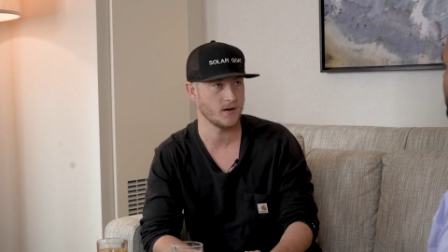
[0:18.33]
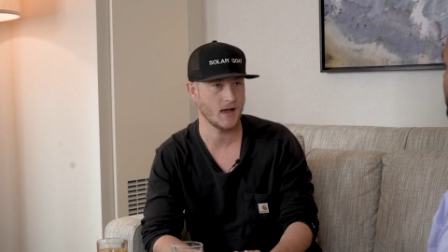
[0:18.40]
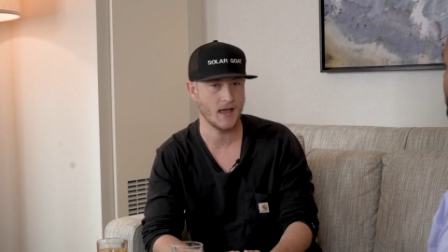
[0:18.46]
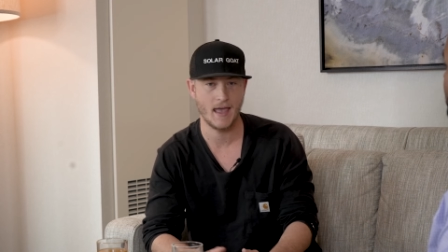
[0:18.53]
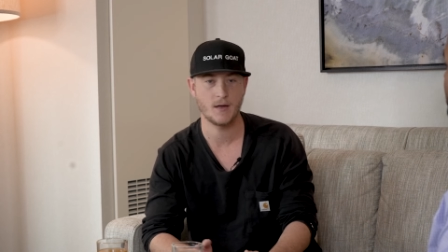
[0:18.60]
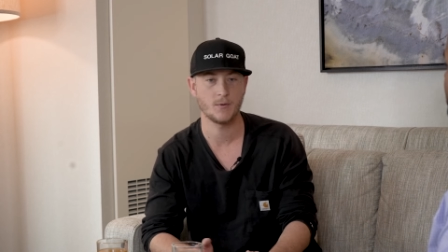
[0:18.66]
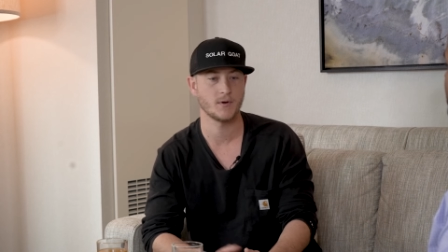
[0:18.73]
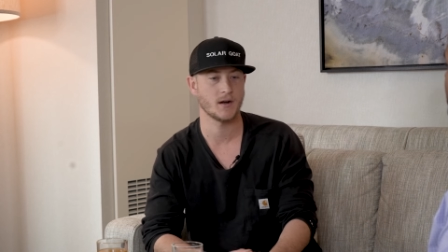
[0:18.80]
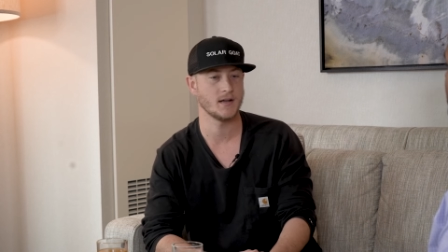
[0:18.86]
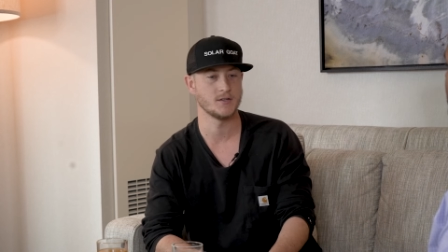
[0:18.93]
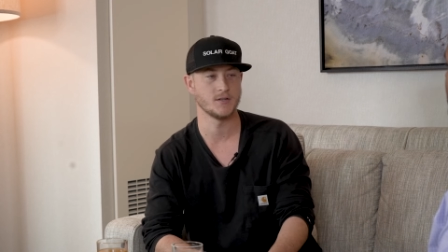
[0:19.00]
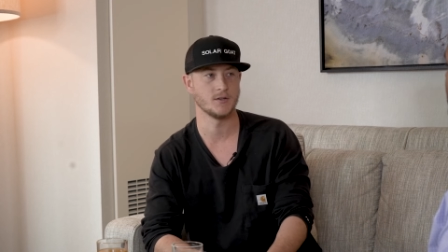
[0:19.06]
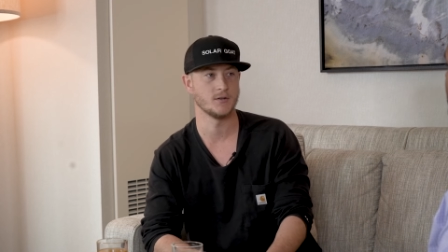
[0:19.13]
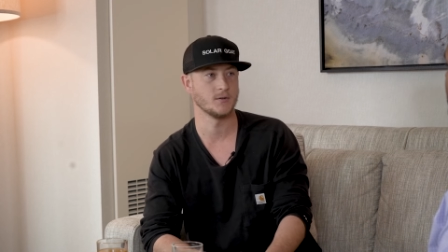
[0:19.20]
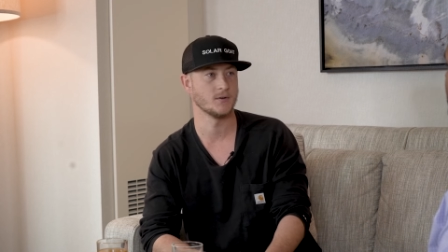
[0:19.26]
I hate what I
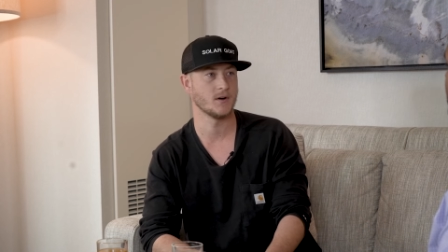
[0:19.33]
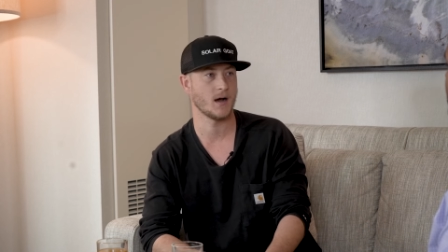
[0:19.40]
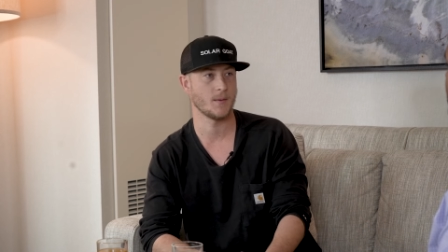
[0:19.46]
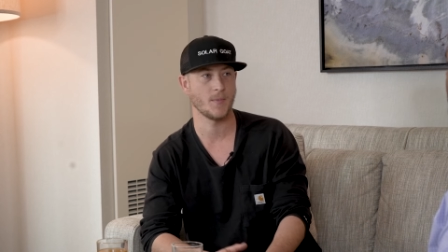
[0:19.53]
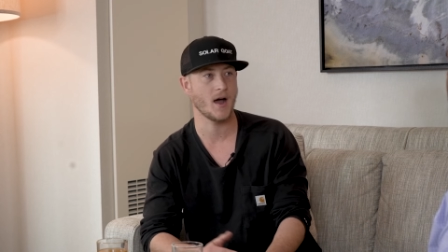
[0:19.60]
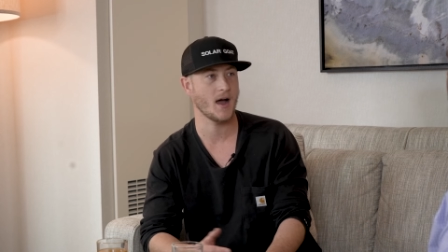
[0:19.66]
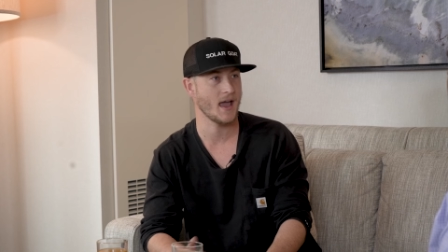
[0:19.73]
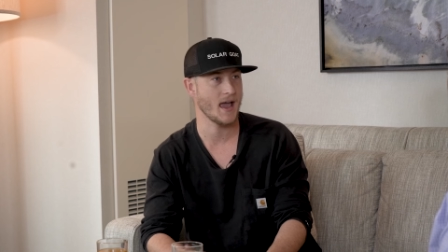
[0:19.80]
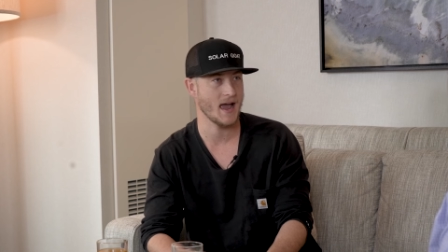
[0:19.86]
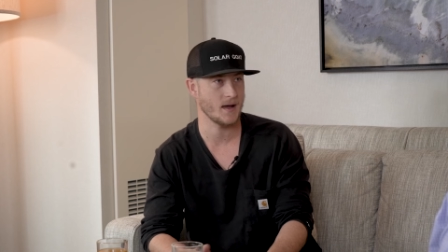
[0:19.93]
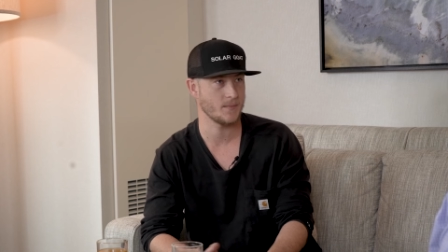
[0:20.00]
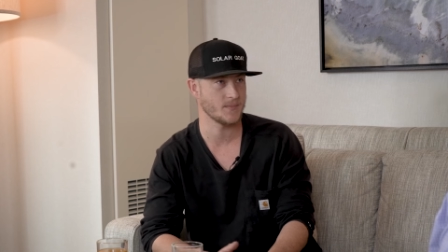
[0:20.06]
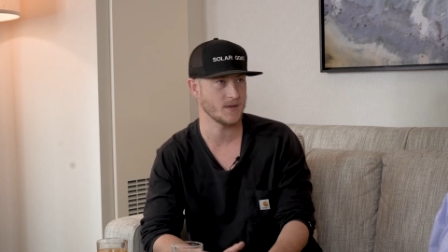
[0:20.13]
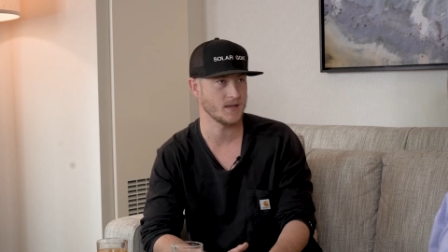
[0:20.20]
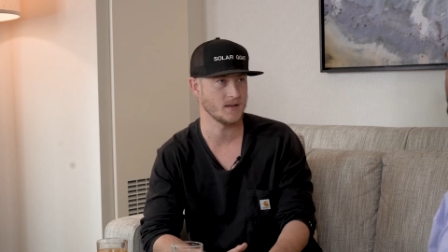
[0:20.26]
do. I'm not
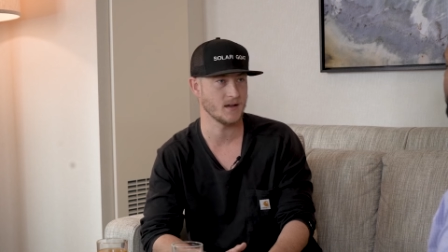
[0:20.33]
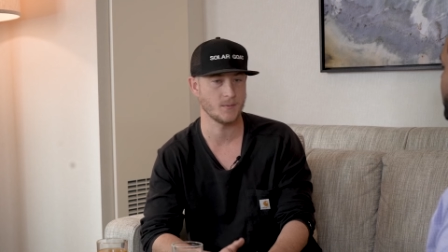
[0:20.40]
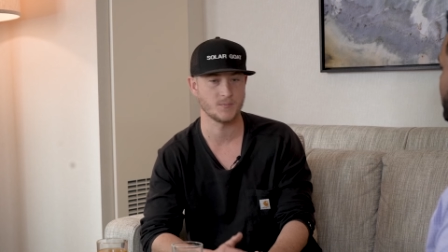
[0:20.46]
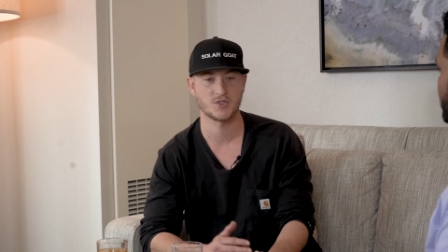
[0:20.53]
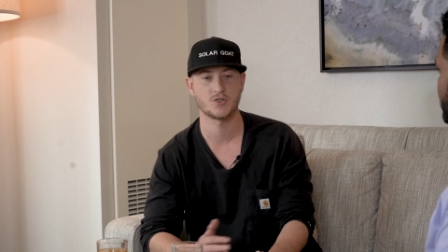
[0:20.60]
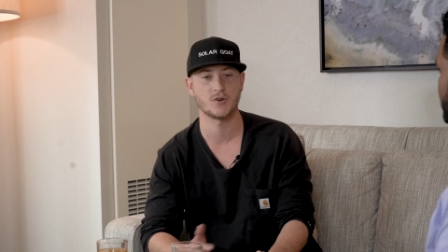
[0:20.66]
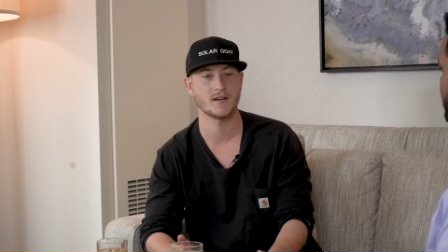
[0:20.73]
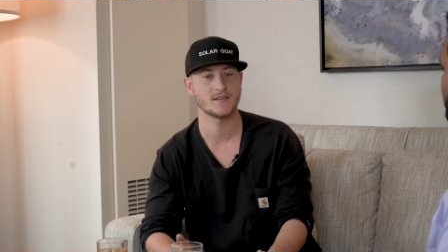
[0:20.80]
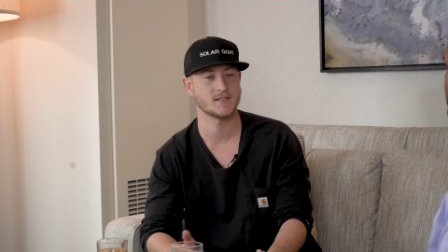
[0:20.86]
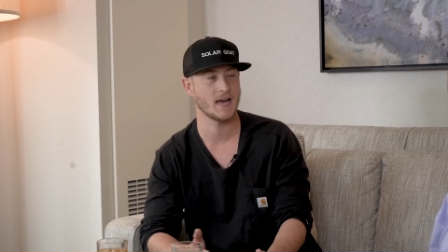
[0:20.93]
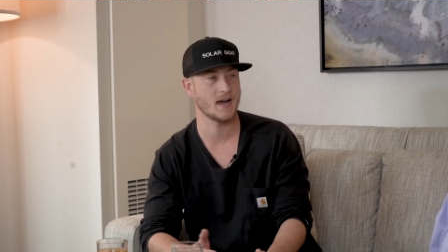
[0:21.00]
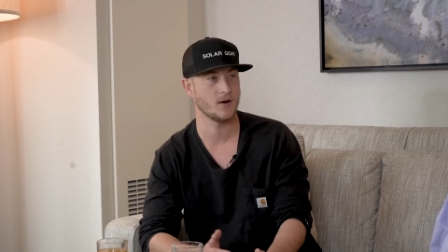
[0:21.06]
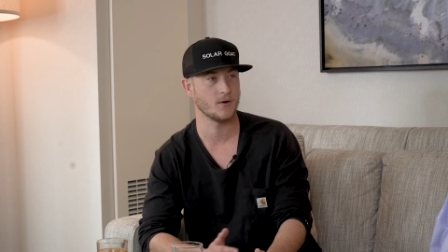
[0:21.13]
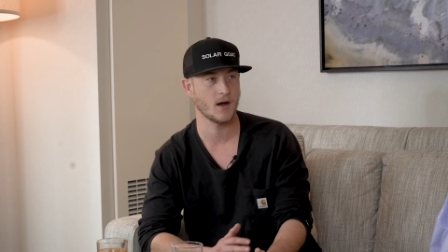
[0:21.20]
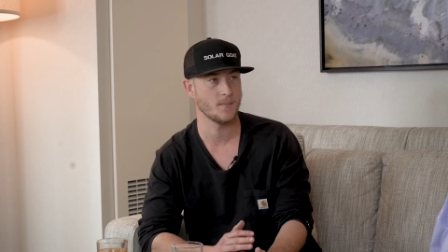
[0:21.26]
happy. I'm stressed
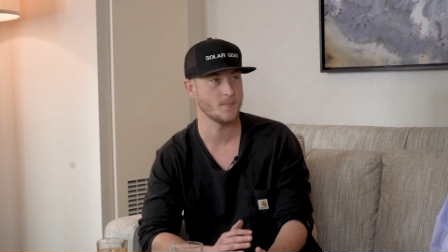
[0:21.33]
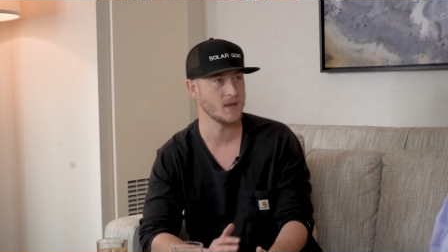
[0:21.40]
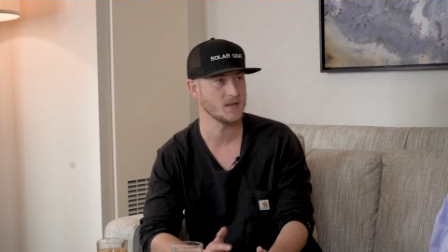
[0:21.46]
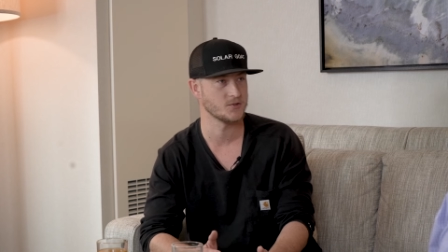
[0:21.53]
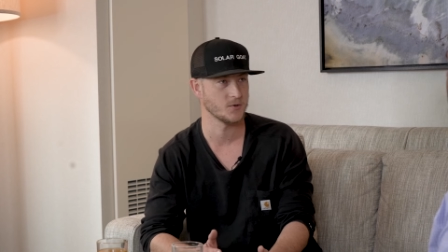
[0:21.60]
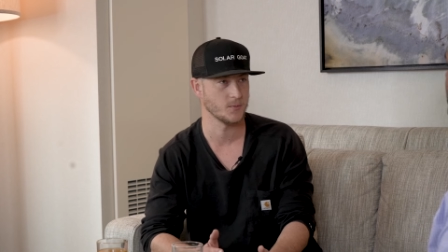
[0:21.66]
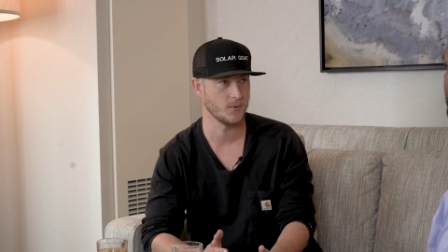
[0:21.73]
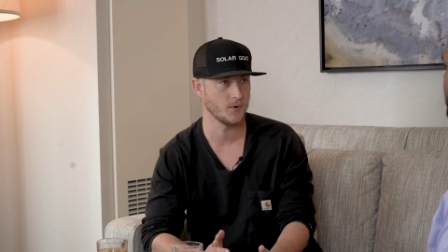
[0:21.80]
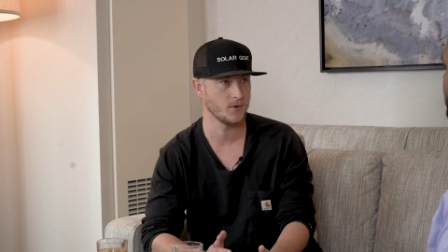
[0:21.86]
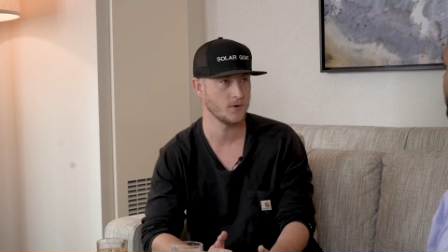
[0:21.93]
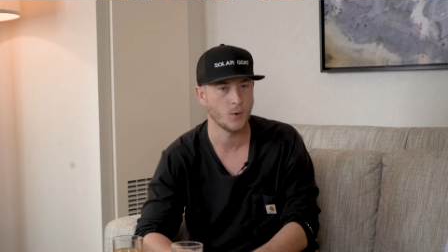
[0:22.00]
out. I'm miserable.